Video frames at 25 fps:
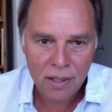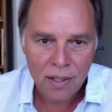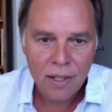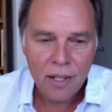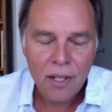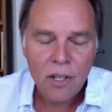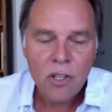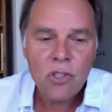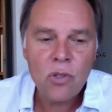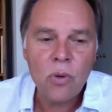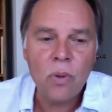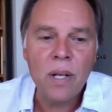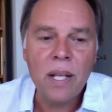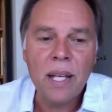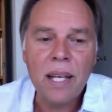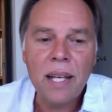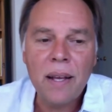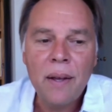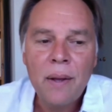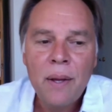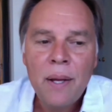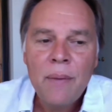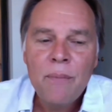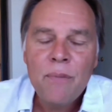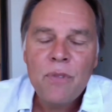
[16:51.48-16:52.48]
So
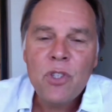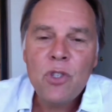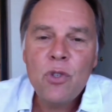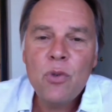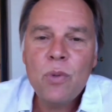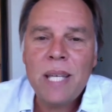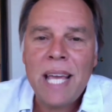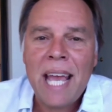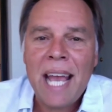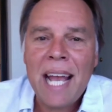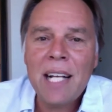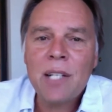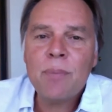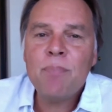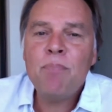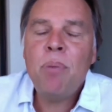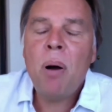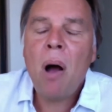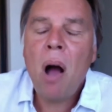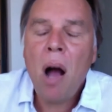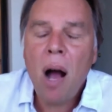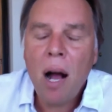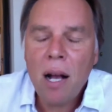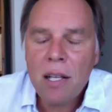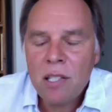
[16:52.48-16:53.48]
you can't
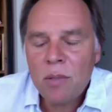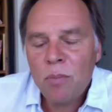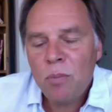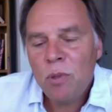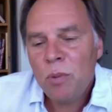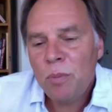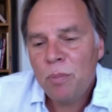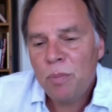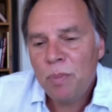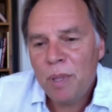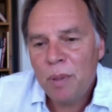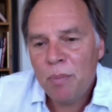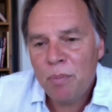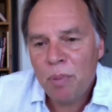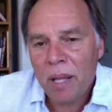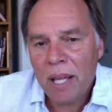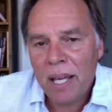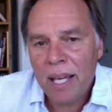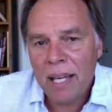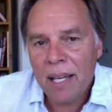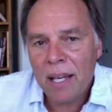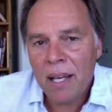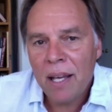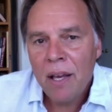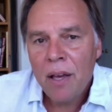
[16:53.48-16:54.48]
possibly be
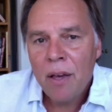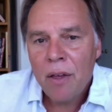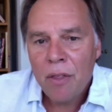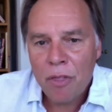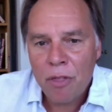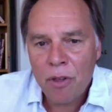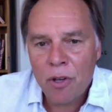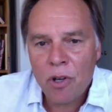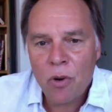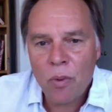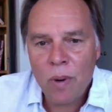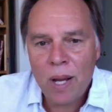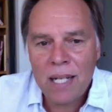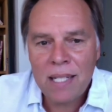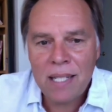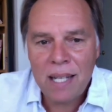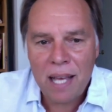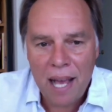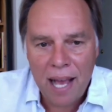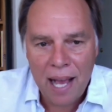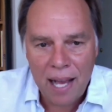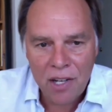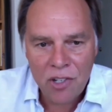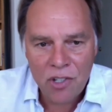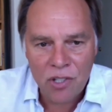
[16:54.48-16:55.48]
playing the correct
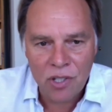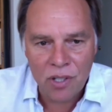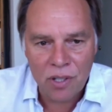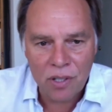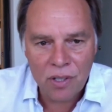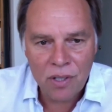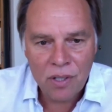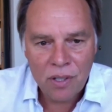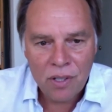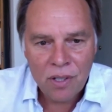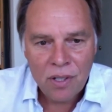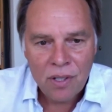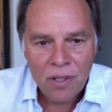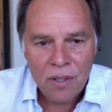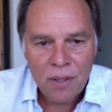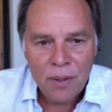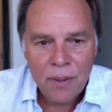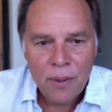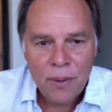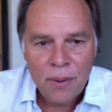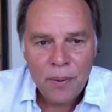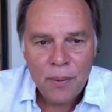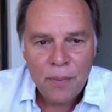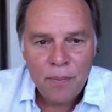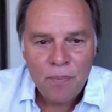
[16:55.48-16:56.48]
action
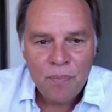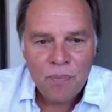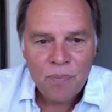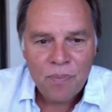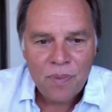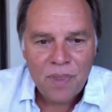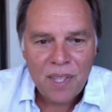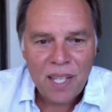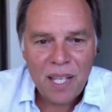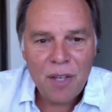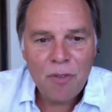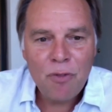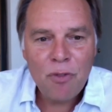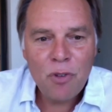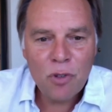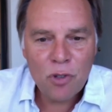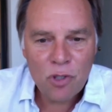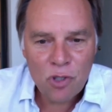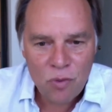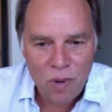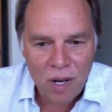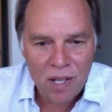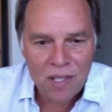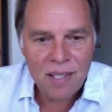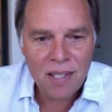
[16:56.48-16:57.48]
if you're
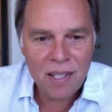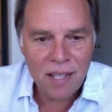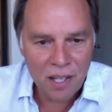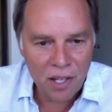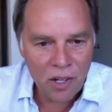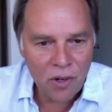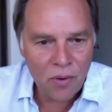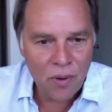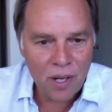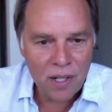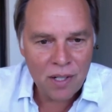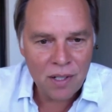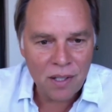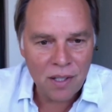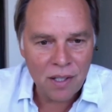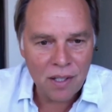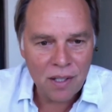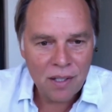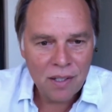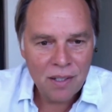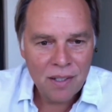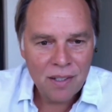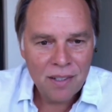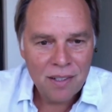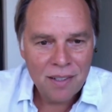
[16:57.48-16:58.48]
stressing incorrectly. Do
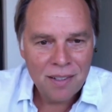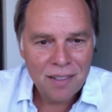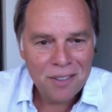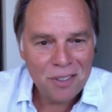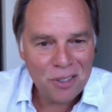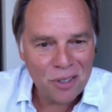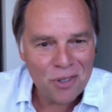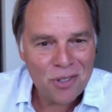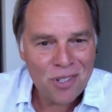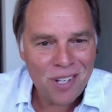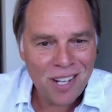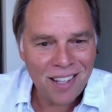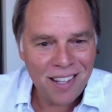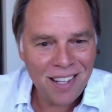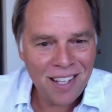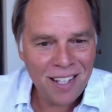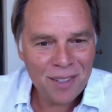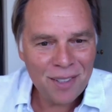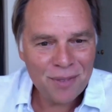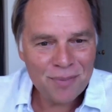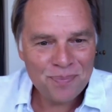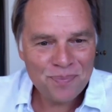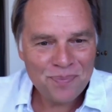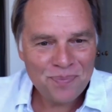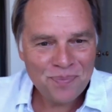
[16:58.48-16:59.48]
you understand that?
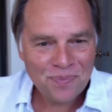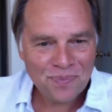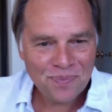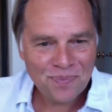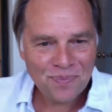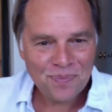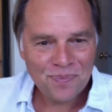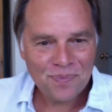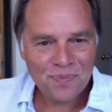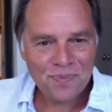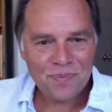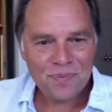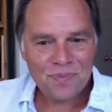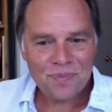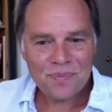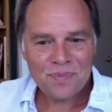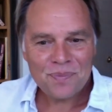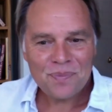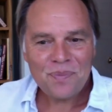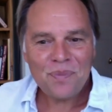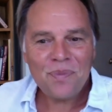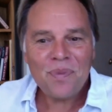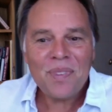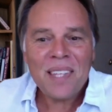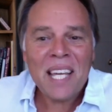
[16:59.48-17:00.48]

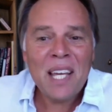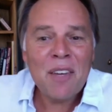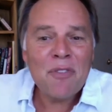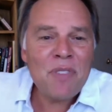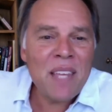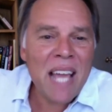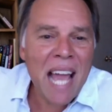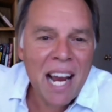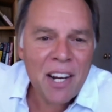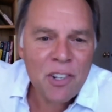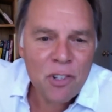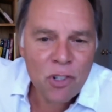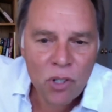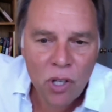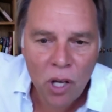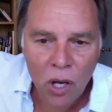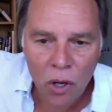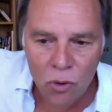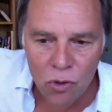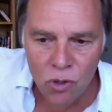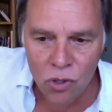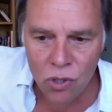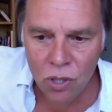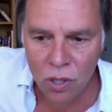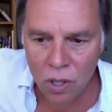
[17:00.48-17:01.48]
If the actor
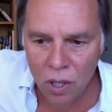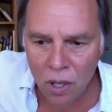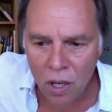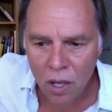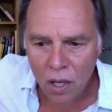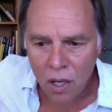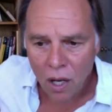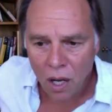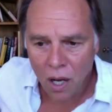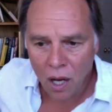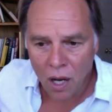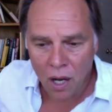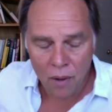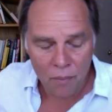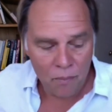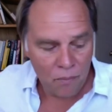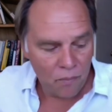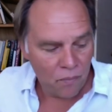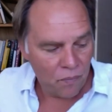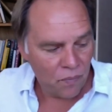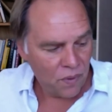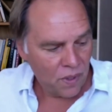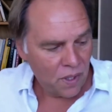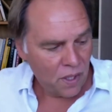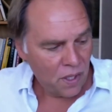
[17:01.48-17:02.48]
goes, I
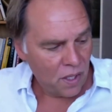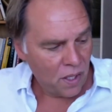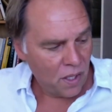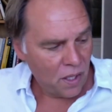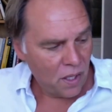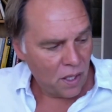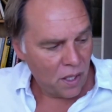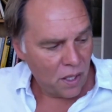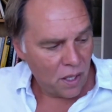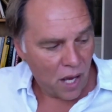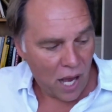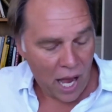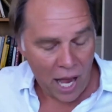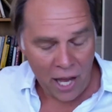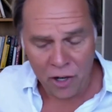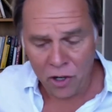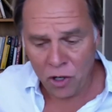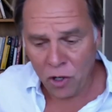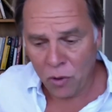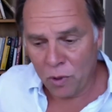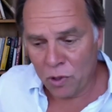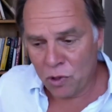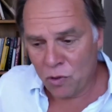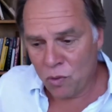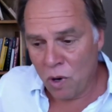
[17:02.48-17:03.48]
don't know
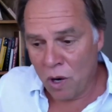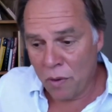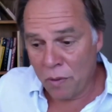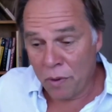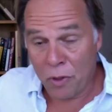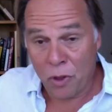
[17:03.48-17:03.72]
what's wrong with